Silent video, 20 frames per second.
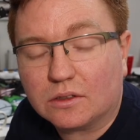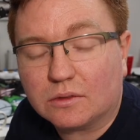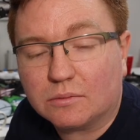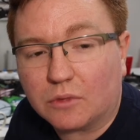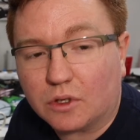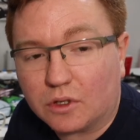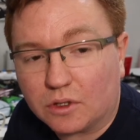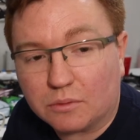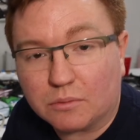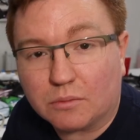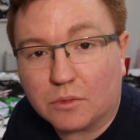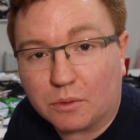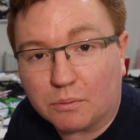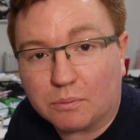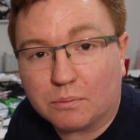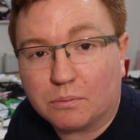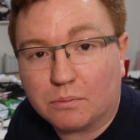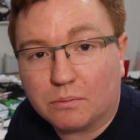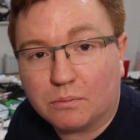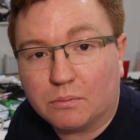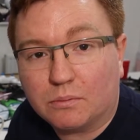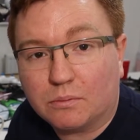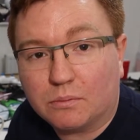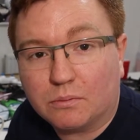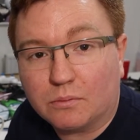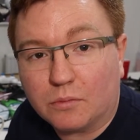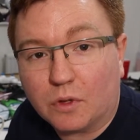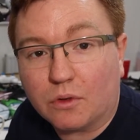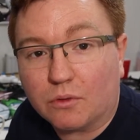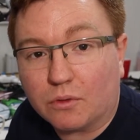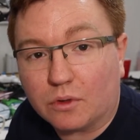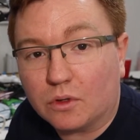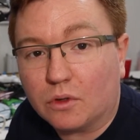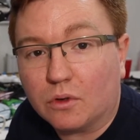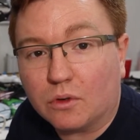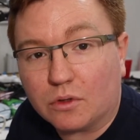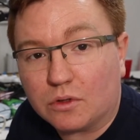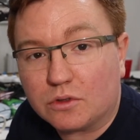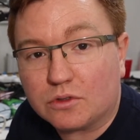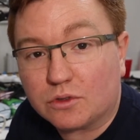my
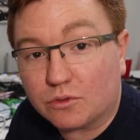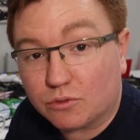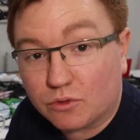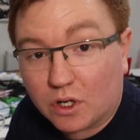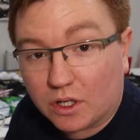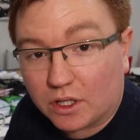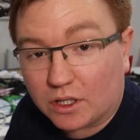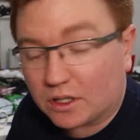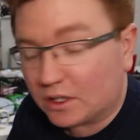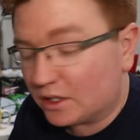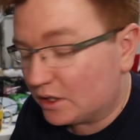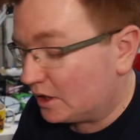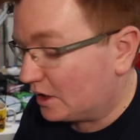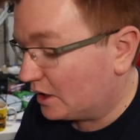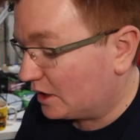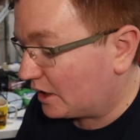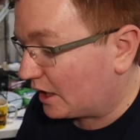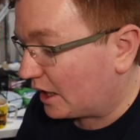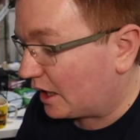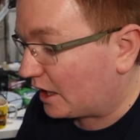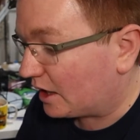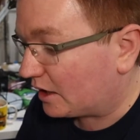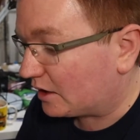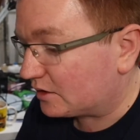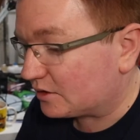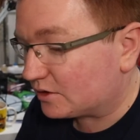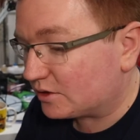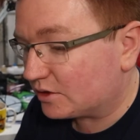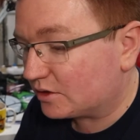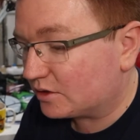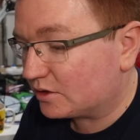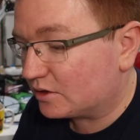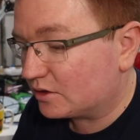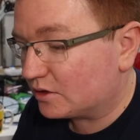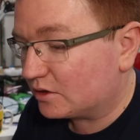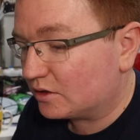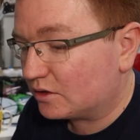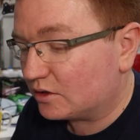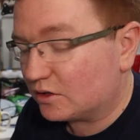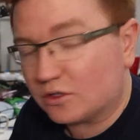mother-in-law used to run it, and
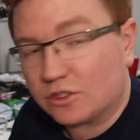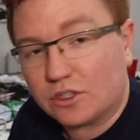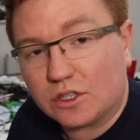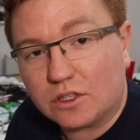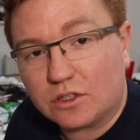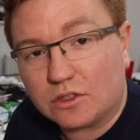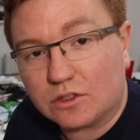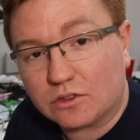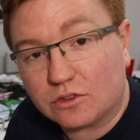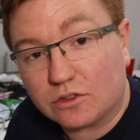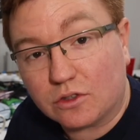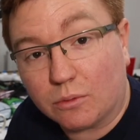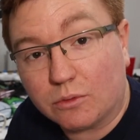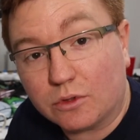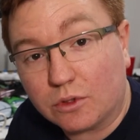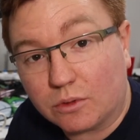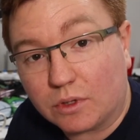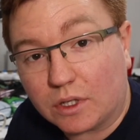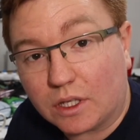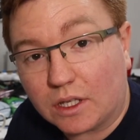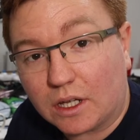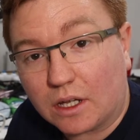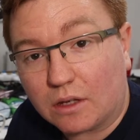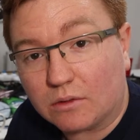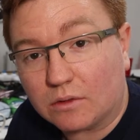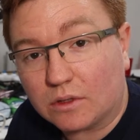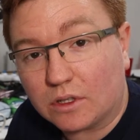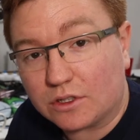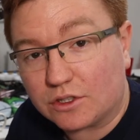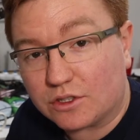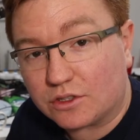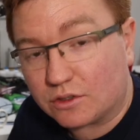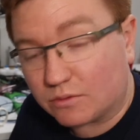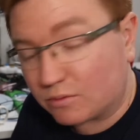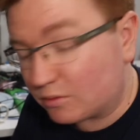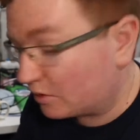she's stopped doing it now. And she said,